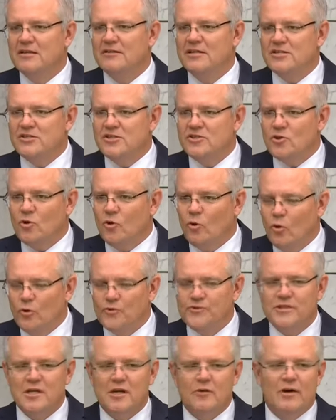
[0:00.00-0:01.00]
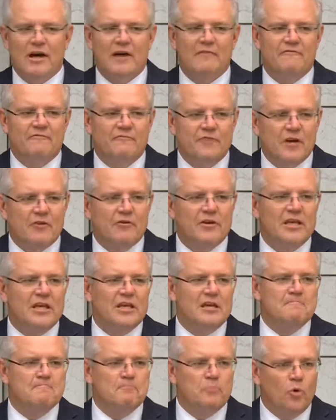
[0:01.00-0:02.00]
This is also a
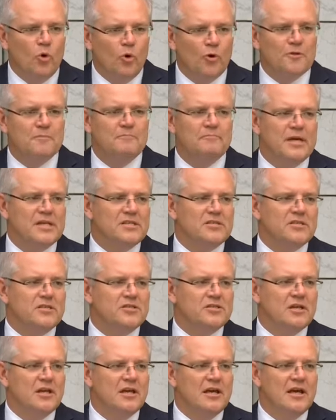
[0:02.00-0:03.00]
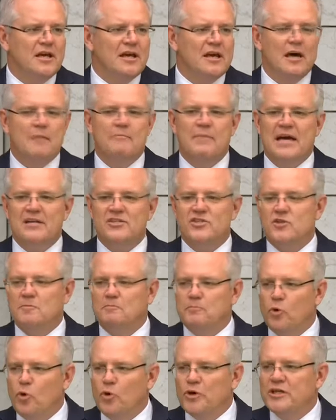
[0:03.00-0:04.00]
very important message about
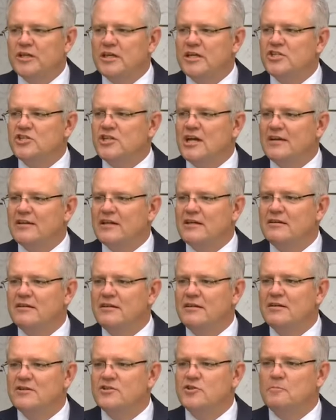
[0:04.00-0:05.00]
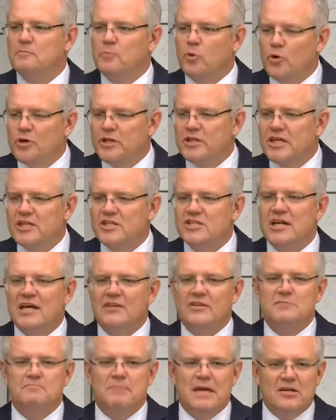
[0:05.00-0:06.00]
supporting each
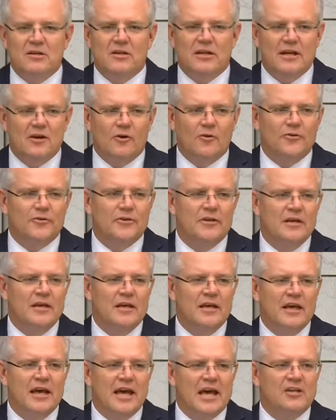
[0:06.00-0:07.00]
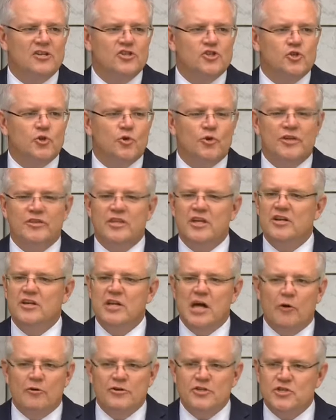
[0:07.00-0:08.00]
other's mental health, and ensuring that
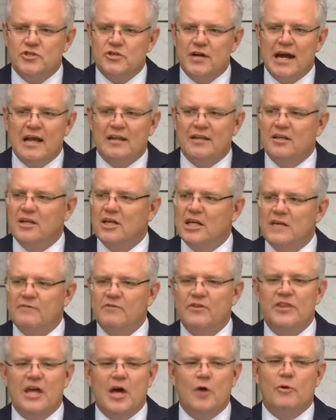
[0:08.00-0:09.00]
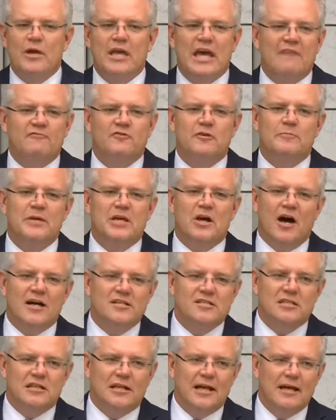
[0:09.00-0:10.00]
no Australian, even though we have to be
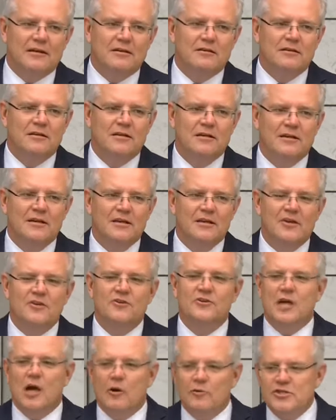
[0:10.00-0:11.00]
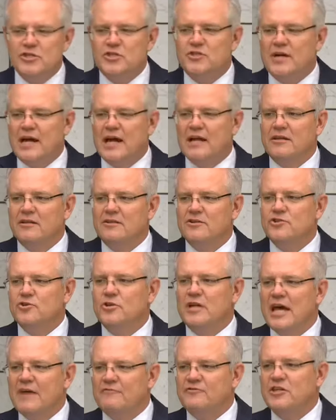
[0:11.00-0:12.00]
isolated, no Australian
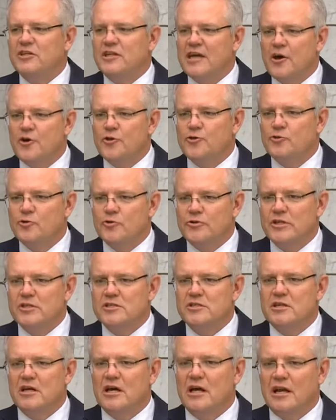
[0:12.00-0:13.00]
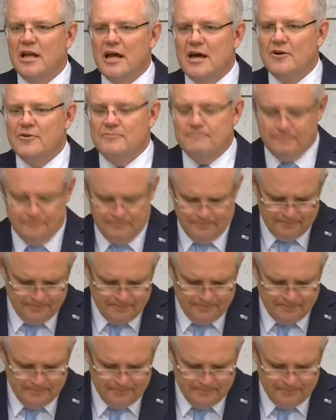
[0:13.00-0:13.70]
should have to go through this alone.